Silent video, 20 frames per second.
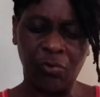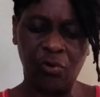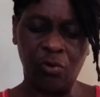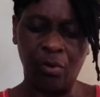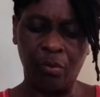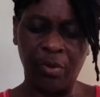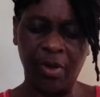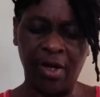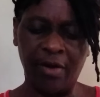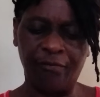
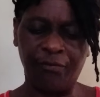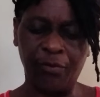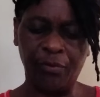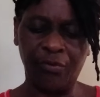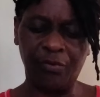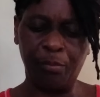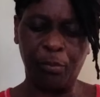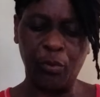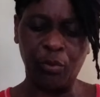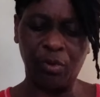so we have to
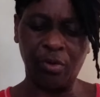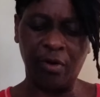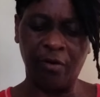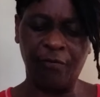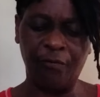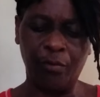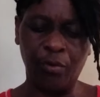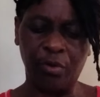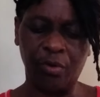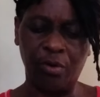put our
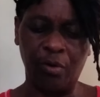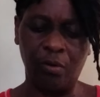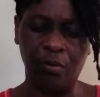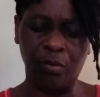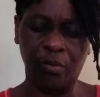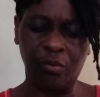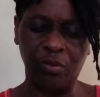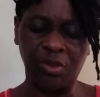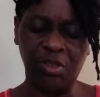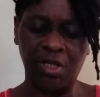foot
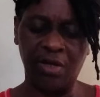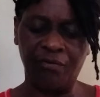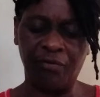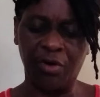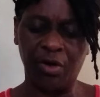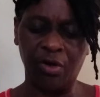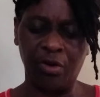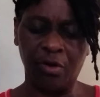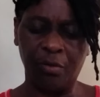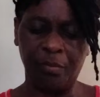down to save
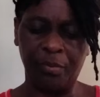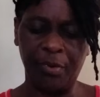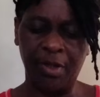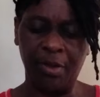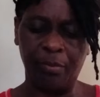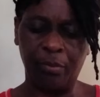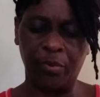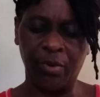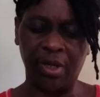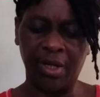our young
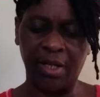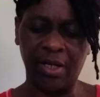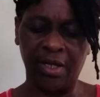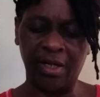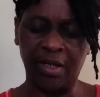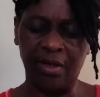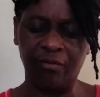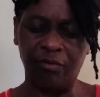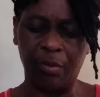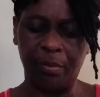people. We
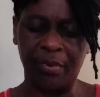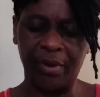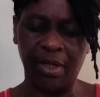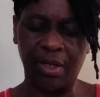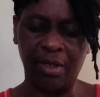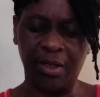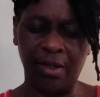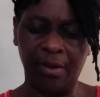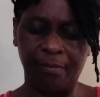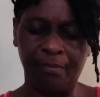cannot give up
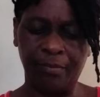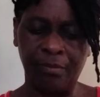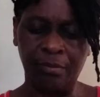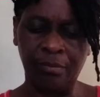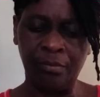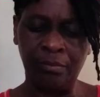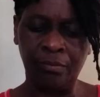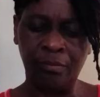on them.